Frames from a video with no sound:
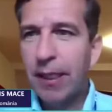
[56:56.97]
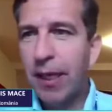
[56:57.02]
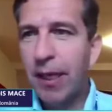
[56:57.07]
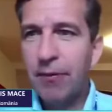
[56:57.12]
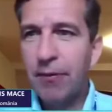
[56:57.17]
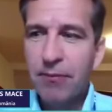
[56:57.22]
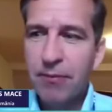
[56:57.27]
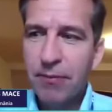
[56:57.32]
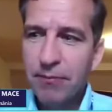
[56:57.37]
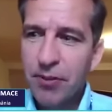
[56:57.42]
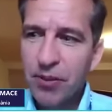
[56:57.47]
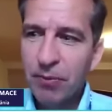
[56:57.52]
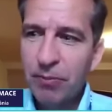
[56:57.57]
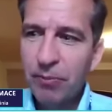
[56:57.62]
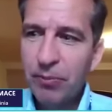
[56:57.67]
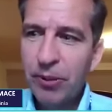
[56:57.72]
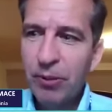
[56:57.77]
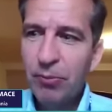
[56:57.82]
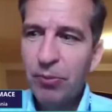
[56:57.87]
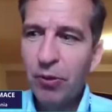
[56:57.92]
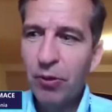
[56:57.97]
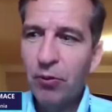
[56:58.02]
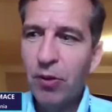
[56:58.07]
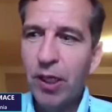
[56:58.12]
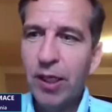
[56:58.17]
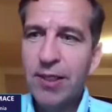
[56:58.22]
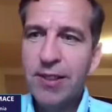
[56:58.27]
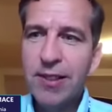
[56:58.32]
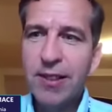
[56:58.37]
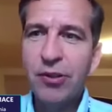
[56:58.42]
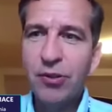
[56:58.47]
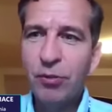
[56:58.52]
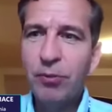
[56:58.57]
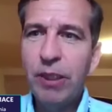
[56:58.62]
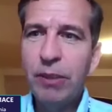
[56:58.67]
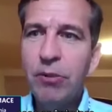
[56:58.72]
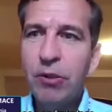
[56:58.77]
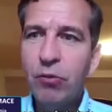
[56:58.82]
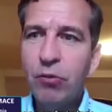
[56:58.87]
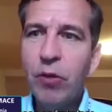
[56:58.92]
have some people who are listening to
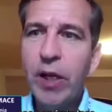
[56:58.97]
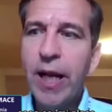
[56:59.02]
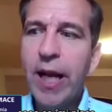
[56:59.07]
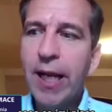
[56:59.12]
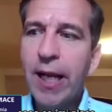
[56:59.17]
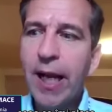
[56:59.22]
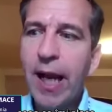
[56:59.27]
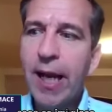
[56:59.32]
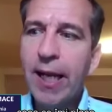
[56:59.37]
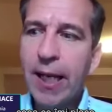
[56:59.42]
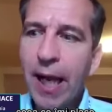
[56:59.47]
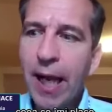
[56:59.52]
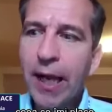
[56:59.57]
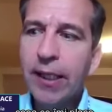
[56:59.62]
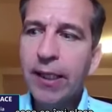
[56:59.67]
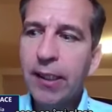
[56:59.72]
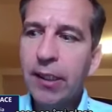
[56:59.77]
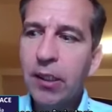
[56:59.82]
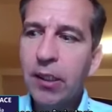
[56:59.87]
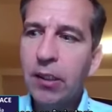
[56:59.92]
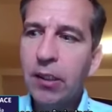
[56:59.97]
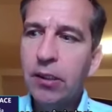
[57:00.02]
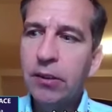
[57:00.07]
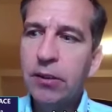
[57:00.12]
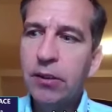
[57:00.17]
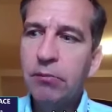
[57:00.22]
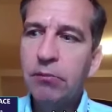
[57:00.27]
me, but what I, I like in the,